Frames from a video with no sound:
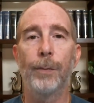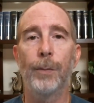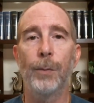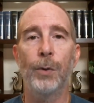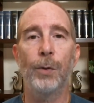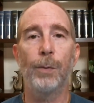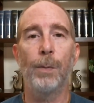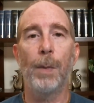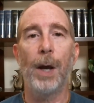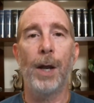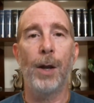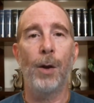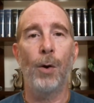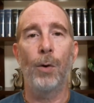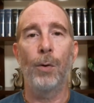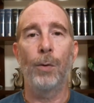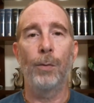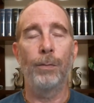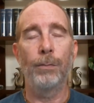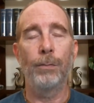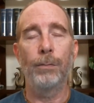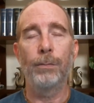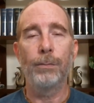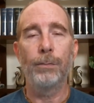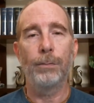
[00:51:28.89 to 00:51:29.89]
to my
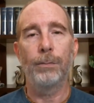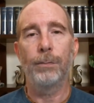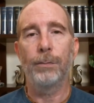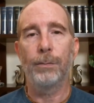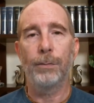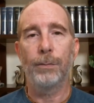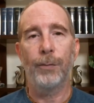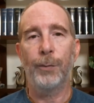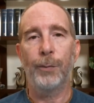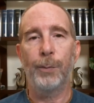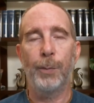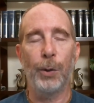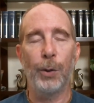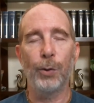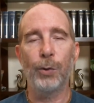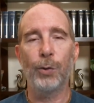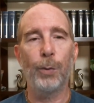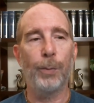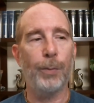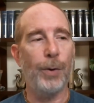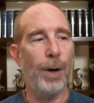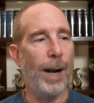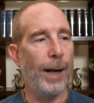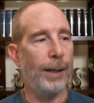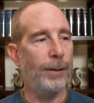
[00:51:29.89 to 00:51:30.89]
own spiritual
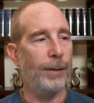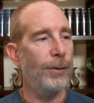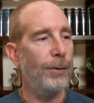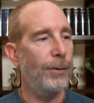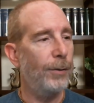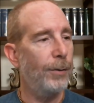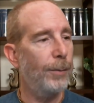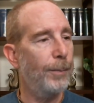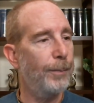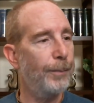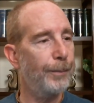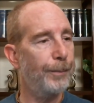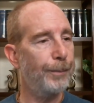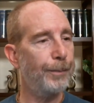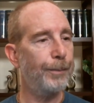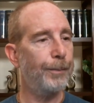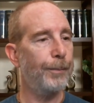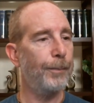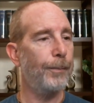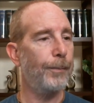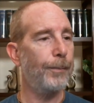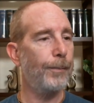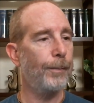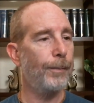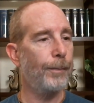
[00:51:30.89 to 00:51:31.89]
practice.
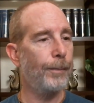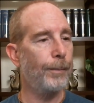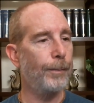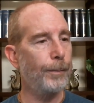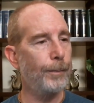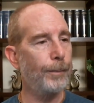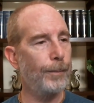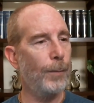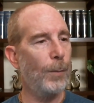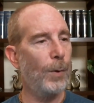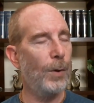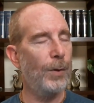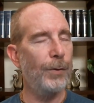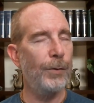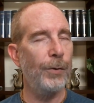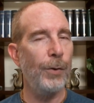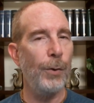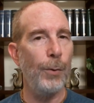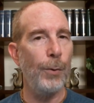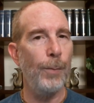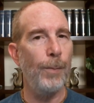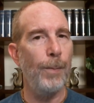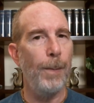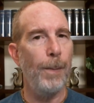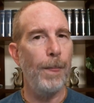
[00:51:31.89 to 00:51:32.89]

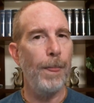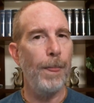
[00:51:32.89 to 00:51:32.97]
So